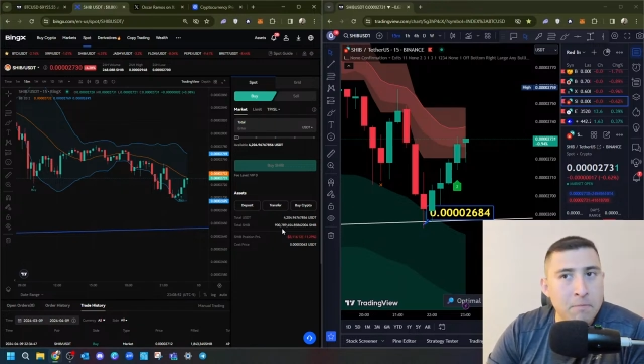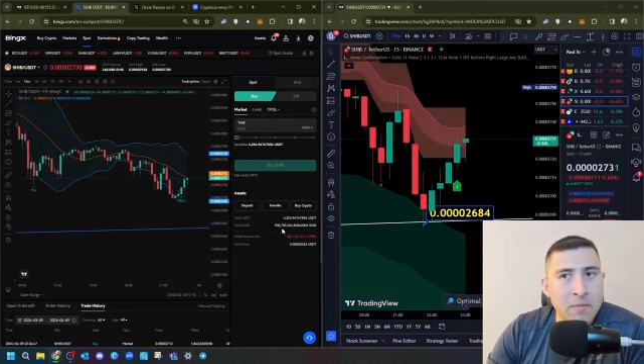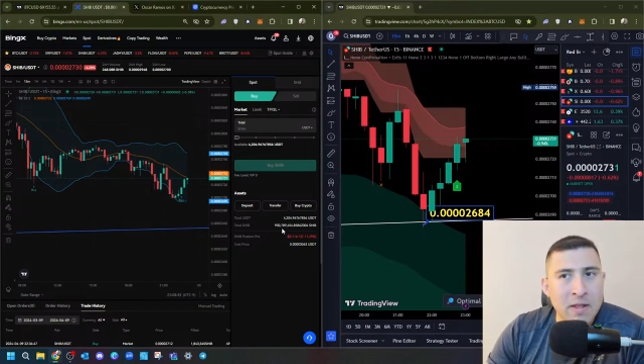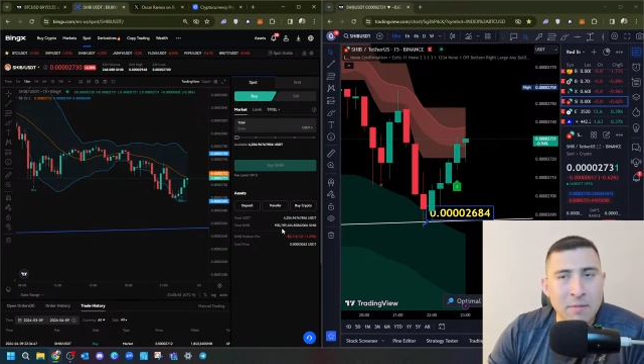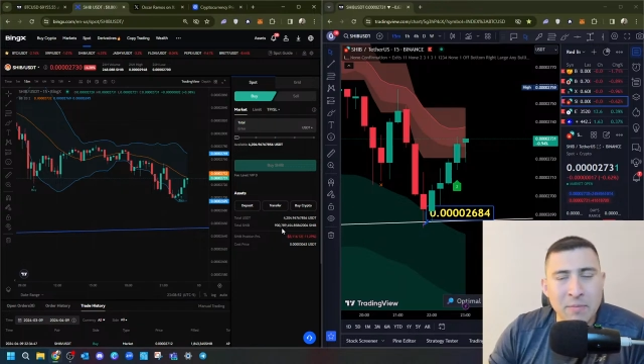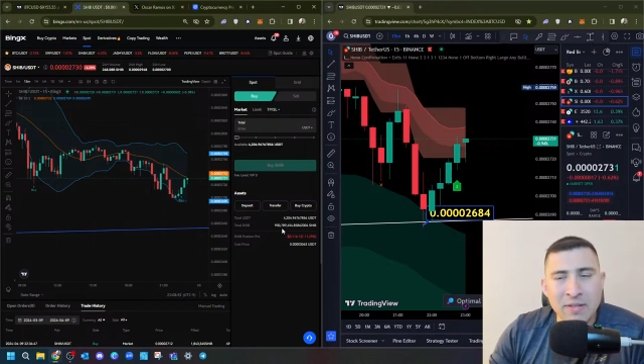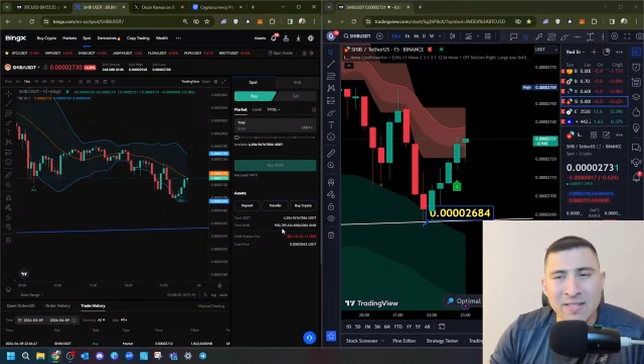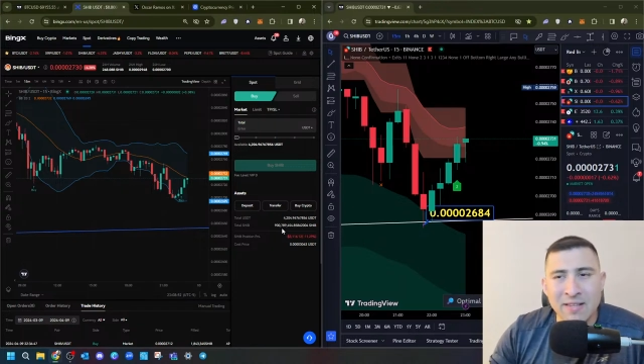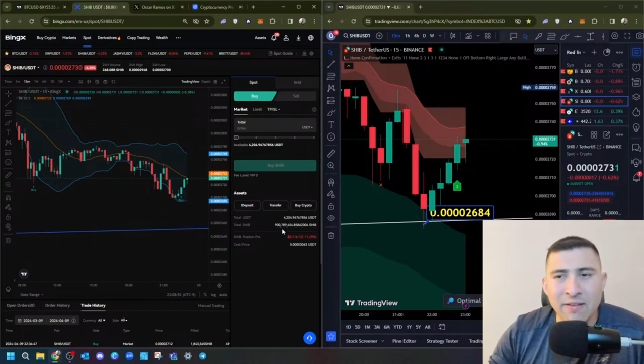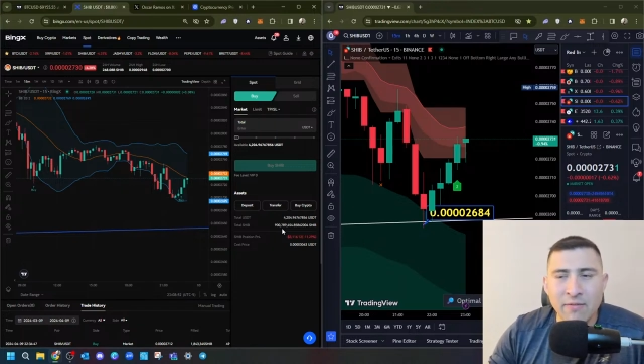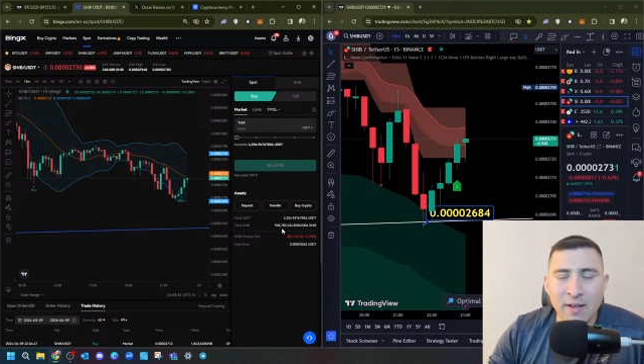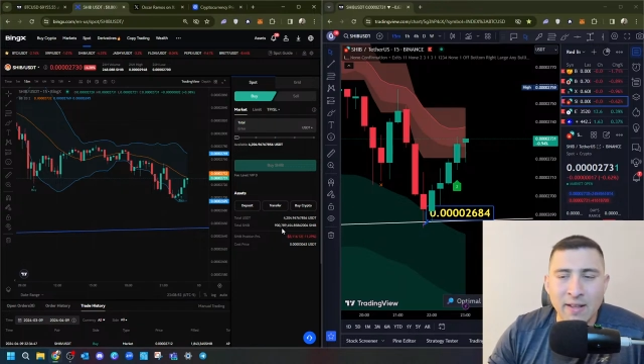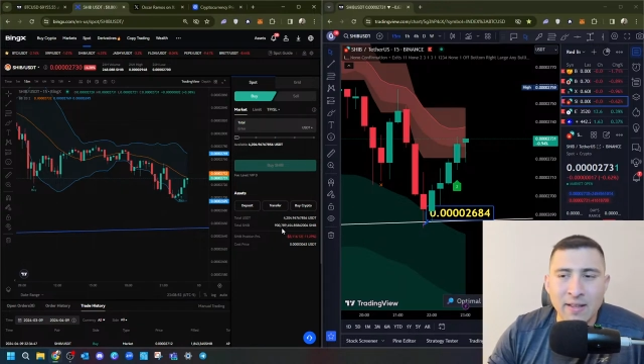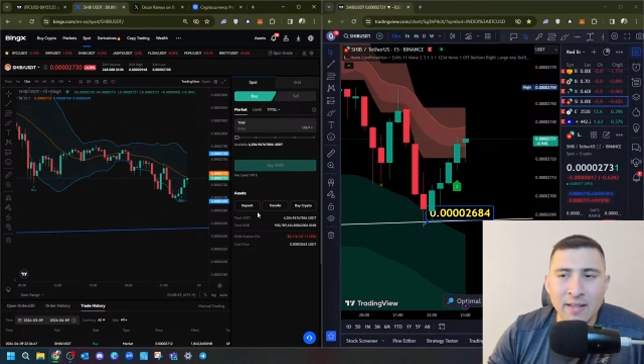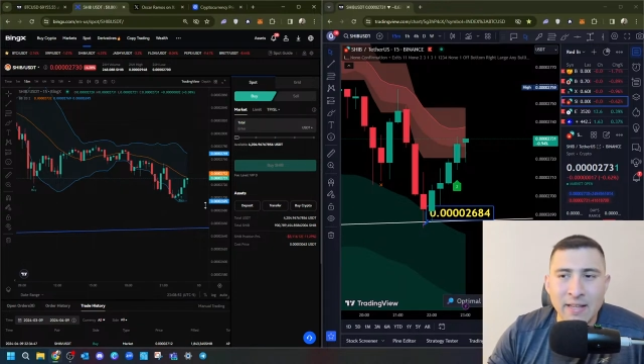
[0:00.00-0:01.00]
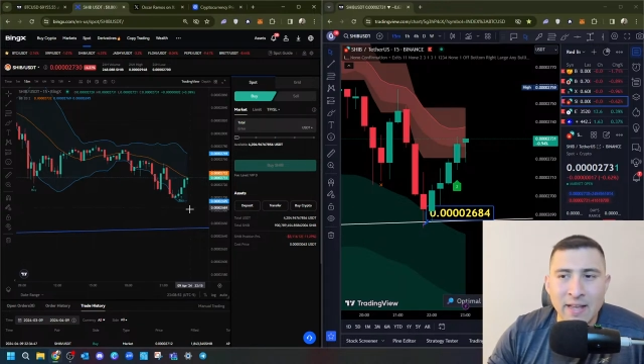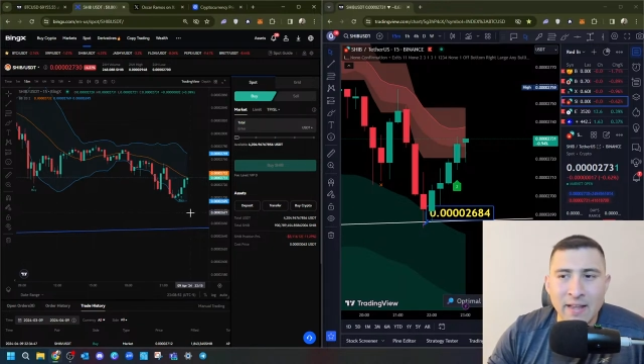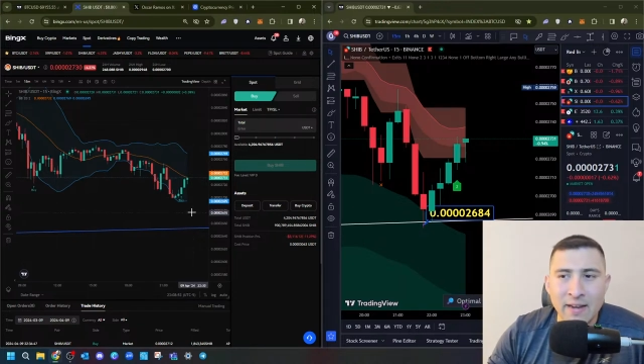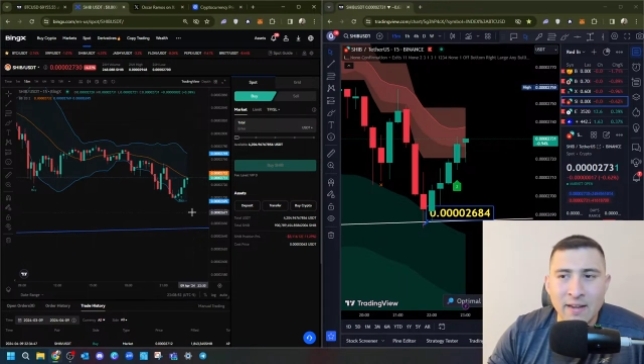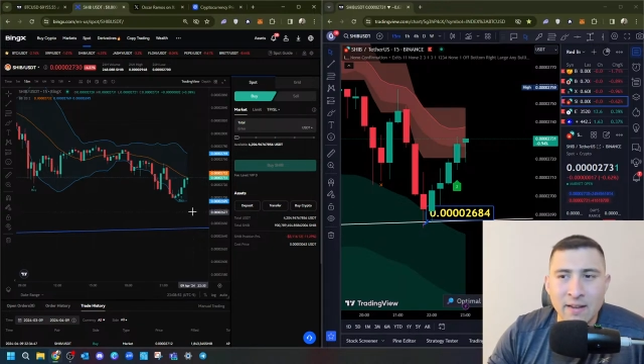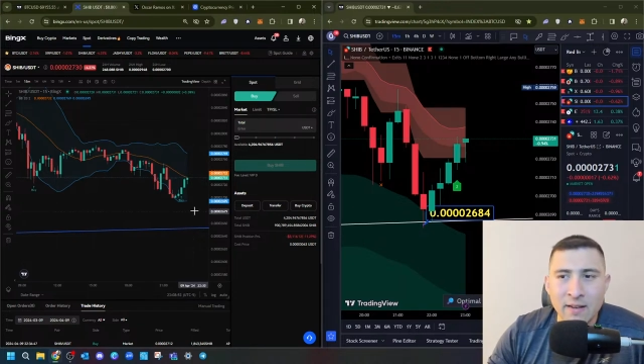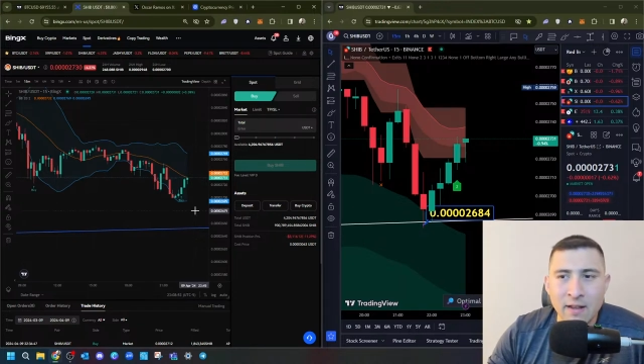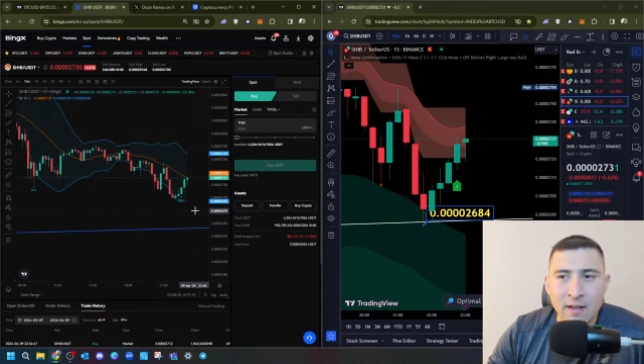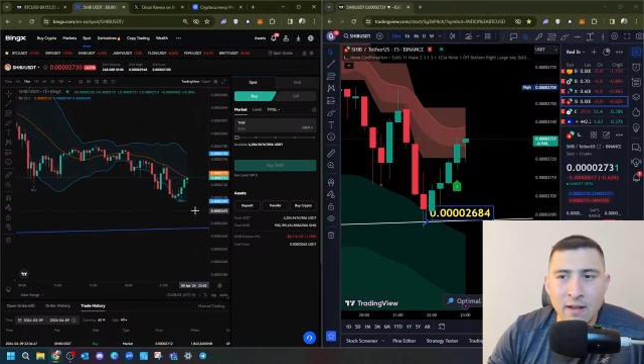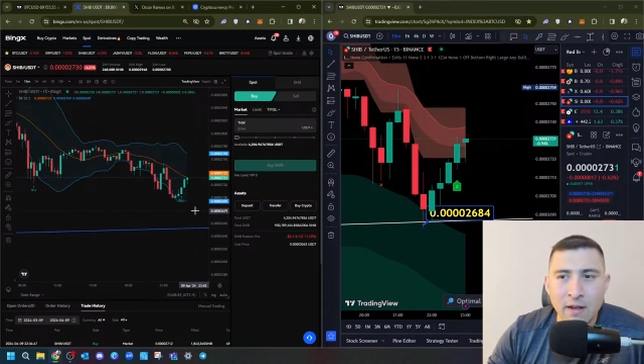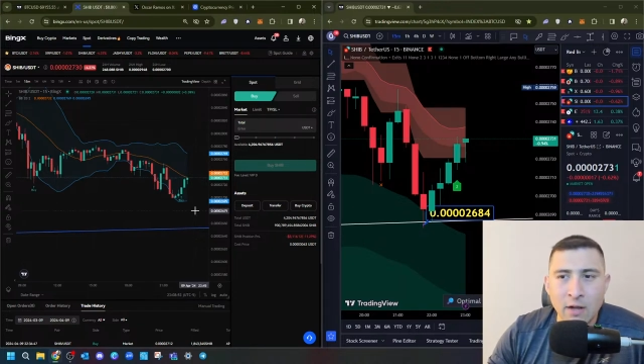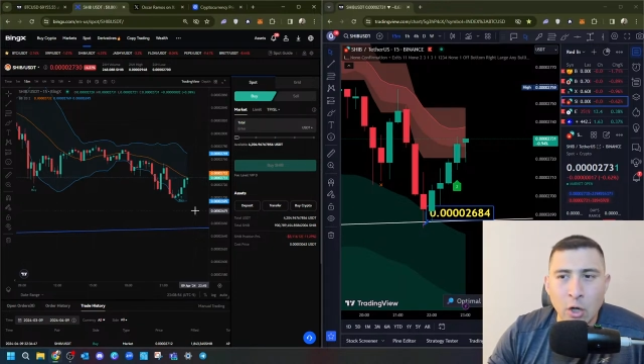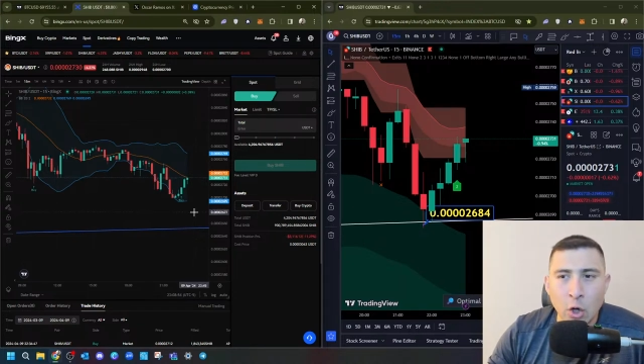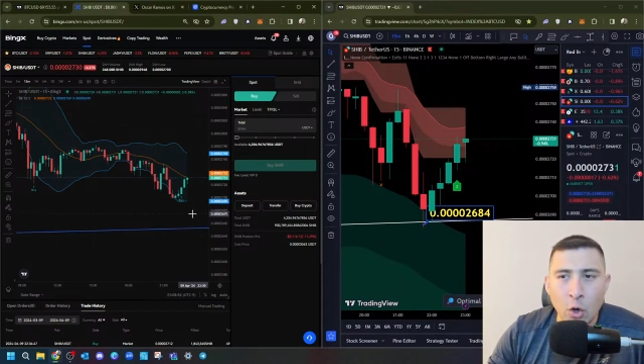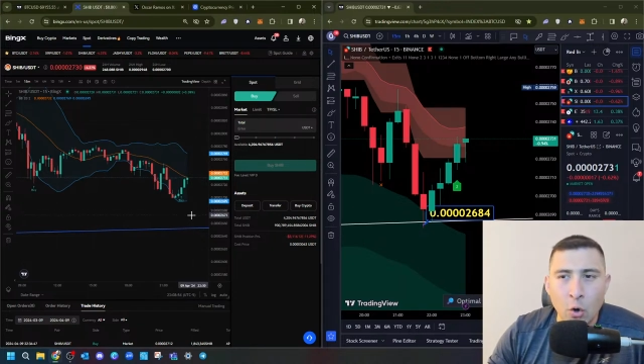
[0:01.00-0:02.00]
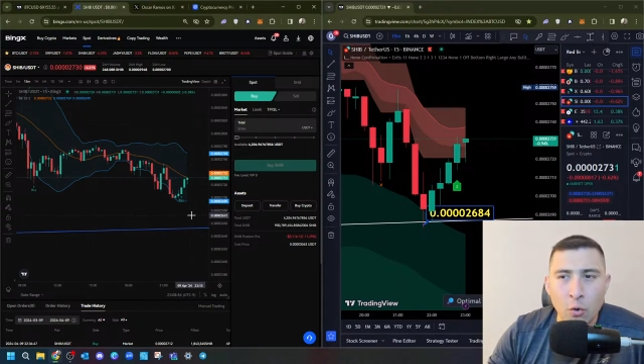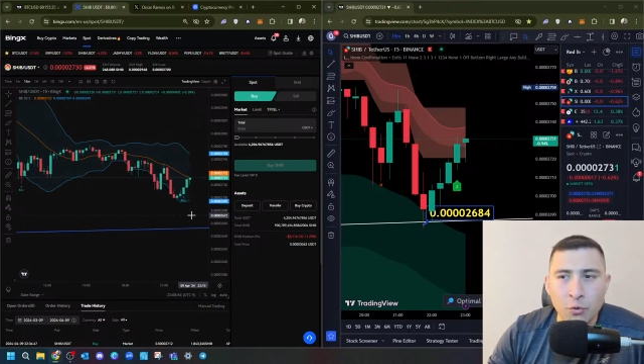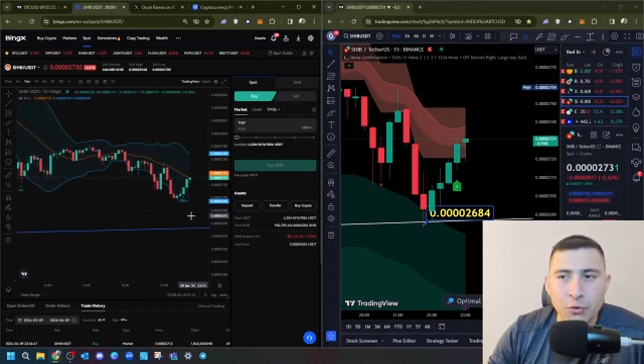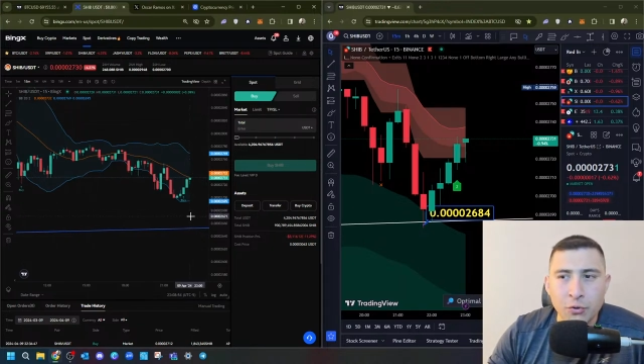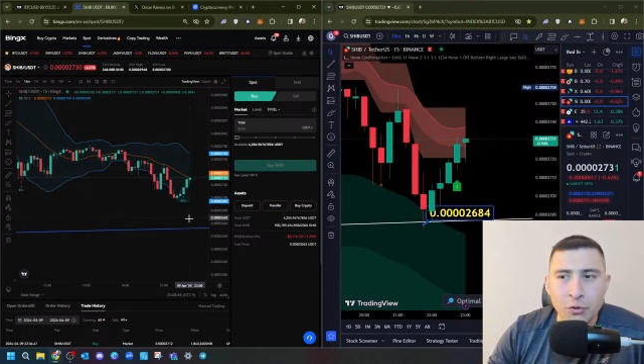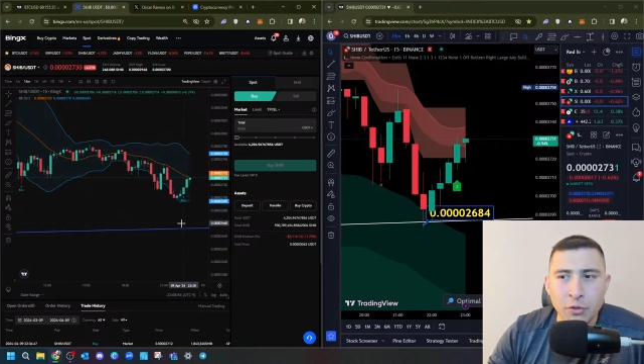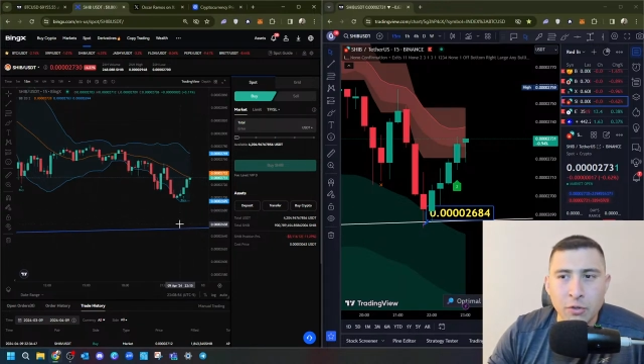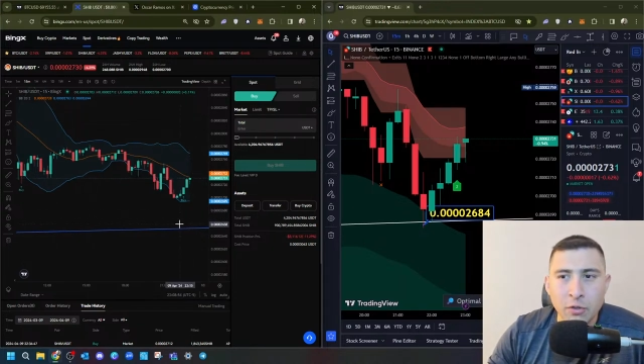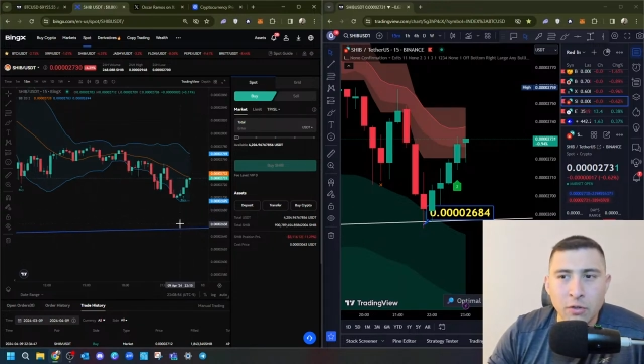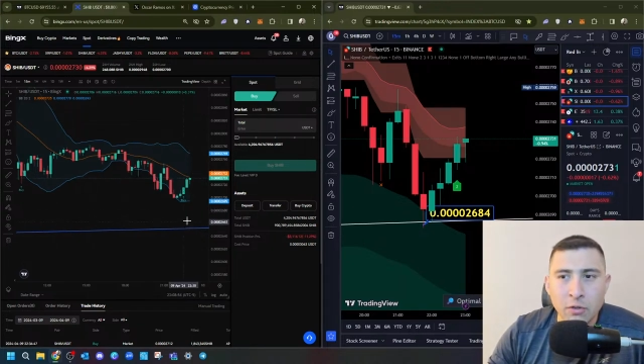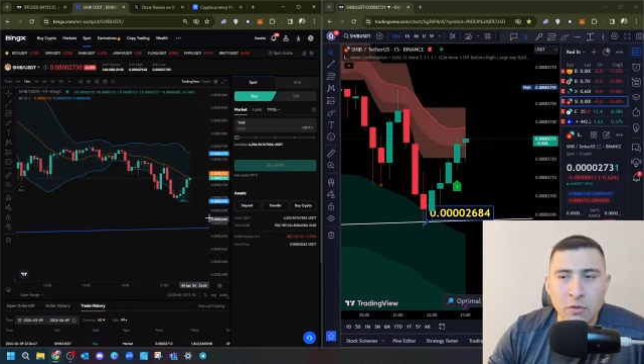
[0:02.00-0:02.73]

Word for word: Let me see if I can get it closer.